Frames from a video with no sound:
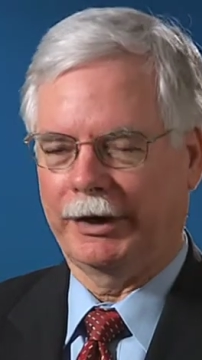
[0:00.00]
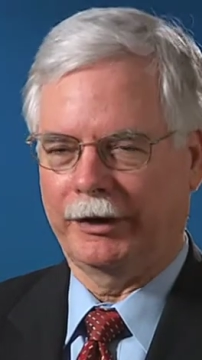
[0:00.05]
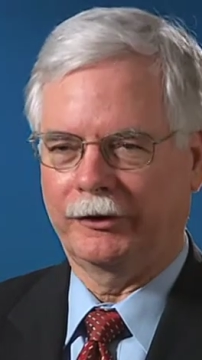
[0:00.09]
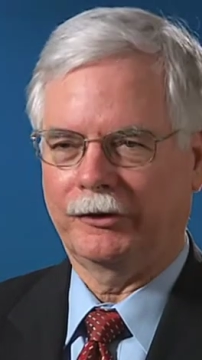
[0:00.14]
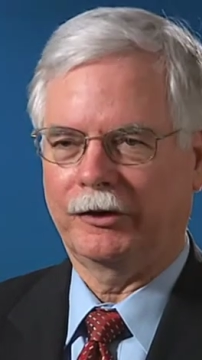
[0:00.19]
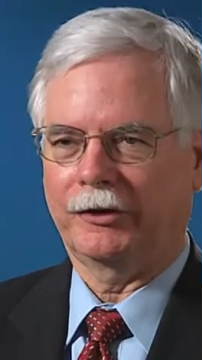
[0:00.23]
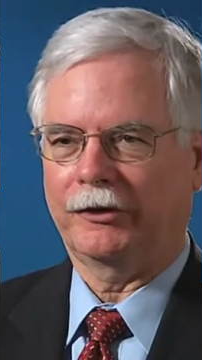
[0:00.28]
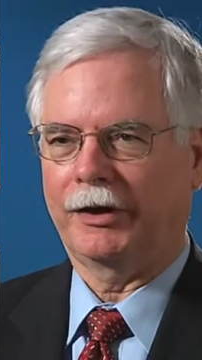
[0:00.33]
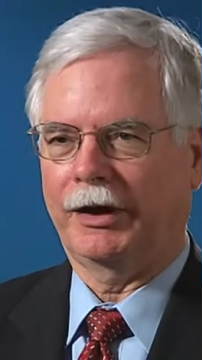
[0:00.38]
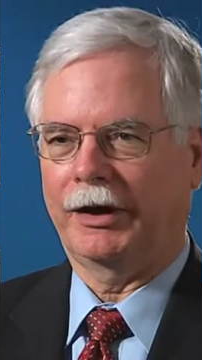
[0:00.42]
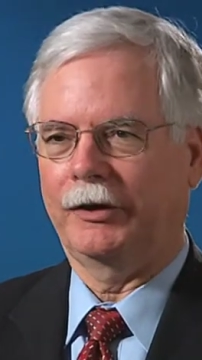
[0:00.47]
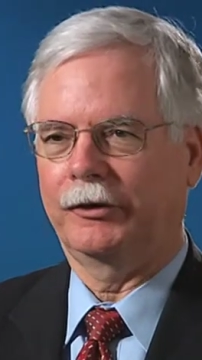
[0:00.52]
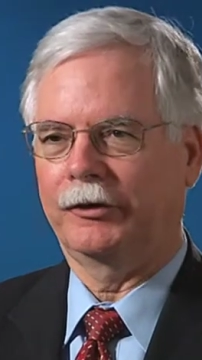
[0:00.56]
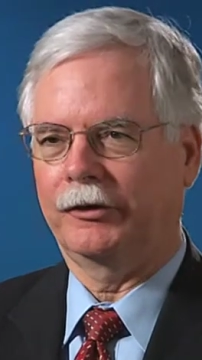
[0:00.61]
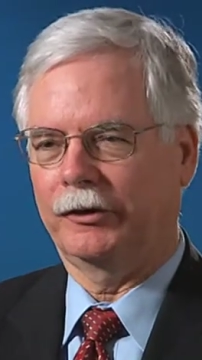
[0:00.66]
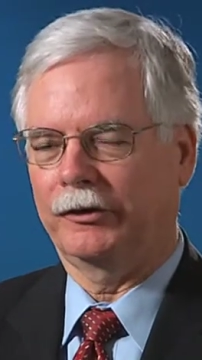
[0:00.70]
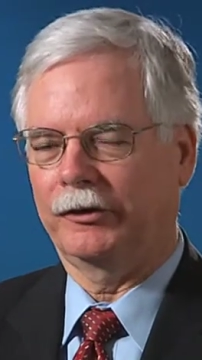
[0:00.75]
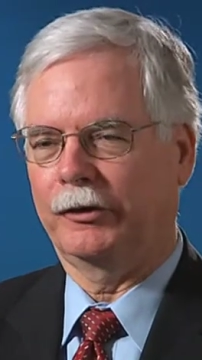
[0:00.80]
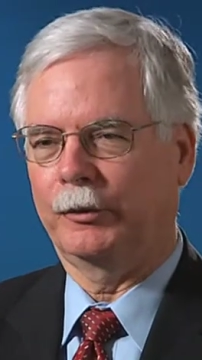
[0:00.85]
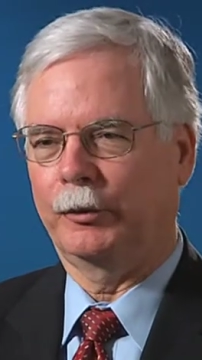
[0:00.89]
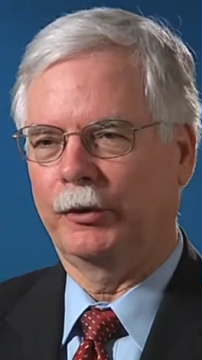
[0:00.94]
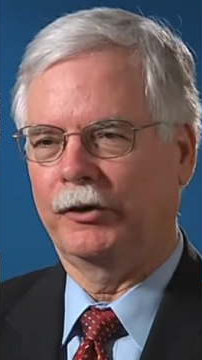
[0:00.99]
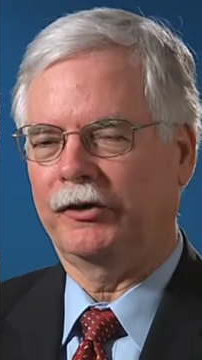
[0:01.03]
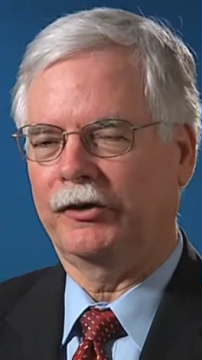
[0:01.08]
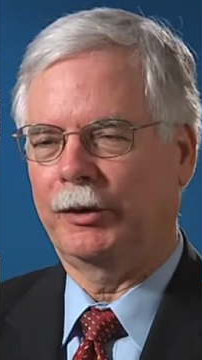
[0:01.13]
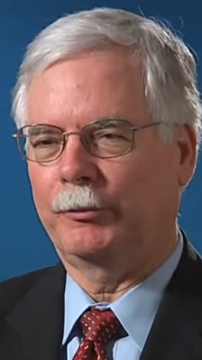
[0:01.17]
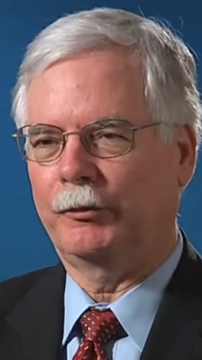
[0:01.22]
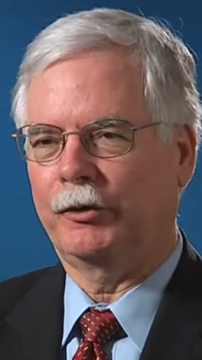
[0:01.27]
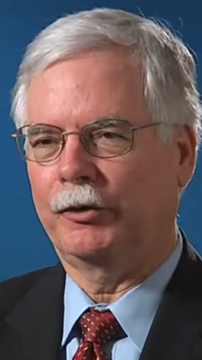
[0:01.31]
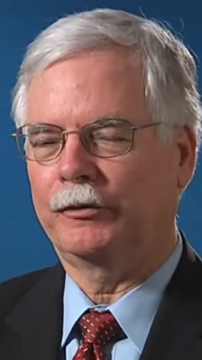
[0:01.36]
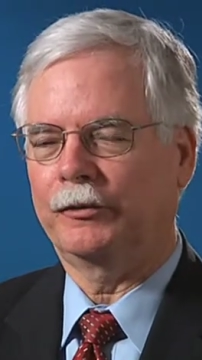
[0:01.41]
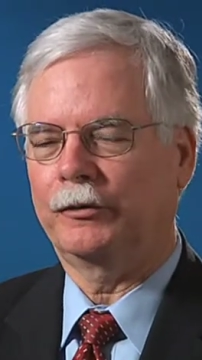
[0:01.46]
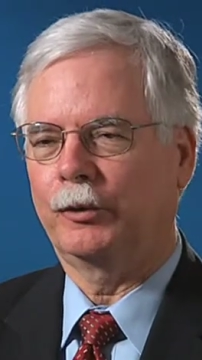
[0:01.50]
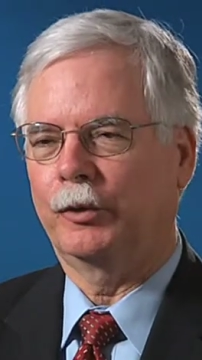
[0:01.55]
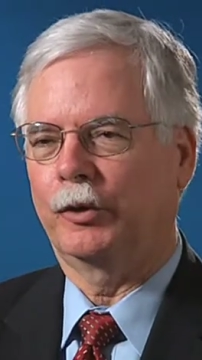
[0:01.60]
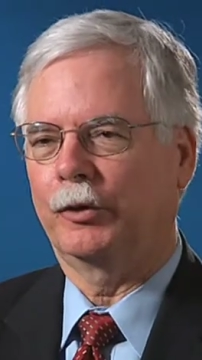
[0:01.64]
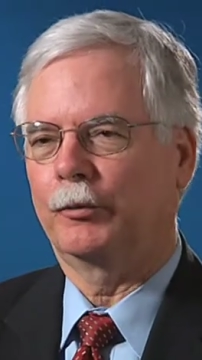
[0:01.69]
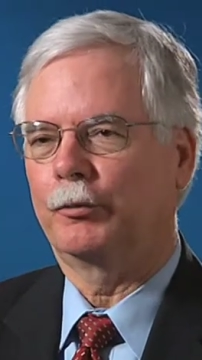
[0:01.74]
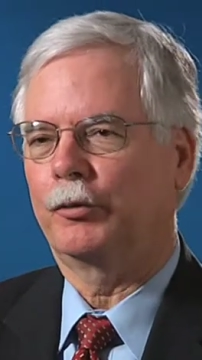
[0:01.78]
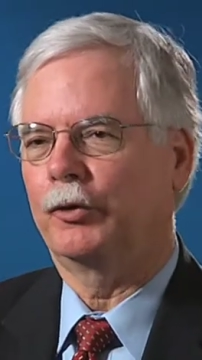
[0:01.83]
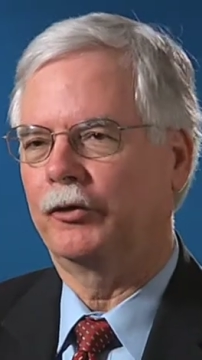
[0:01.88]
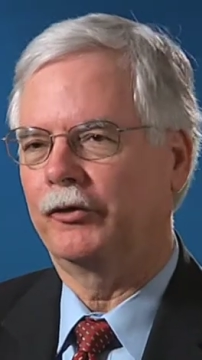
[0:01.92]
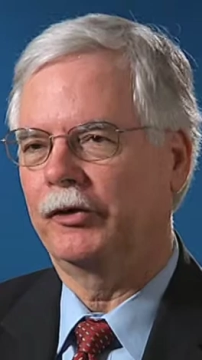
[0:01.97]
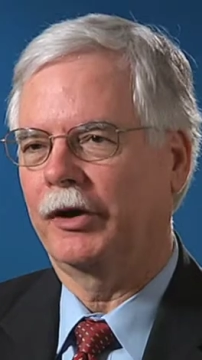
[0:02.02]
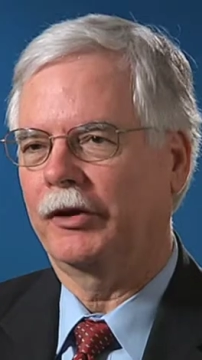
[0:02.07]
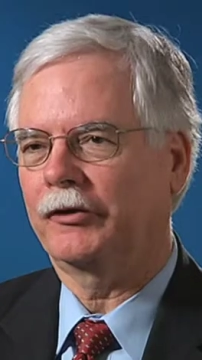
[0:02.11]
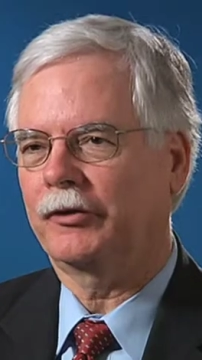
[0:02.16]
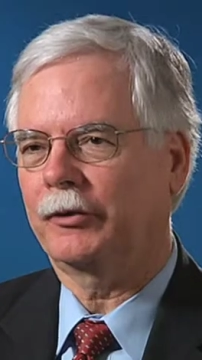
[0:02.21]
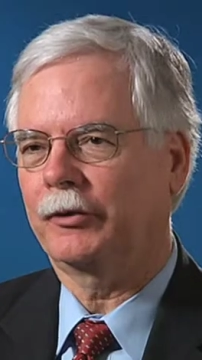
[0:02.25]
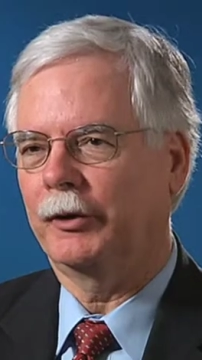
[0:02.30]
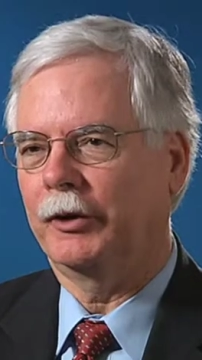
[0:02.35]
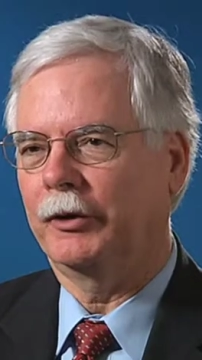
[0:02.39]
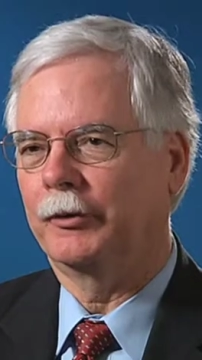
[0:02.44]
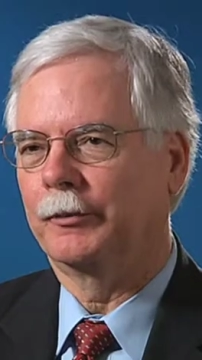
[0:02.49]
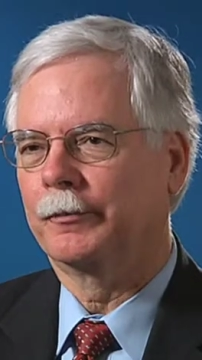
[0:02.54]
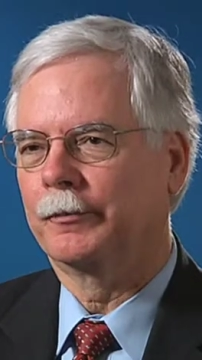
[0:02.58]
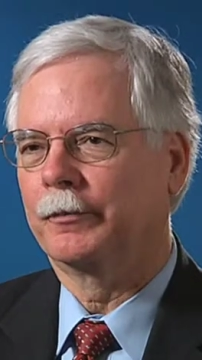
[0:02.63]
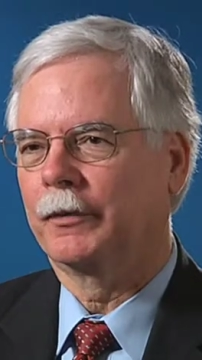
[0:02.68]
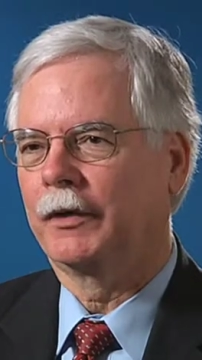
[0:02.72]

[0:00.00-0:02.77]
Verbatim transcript: as it sounds, is the receptor for progesterone.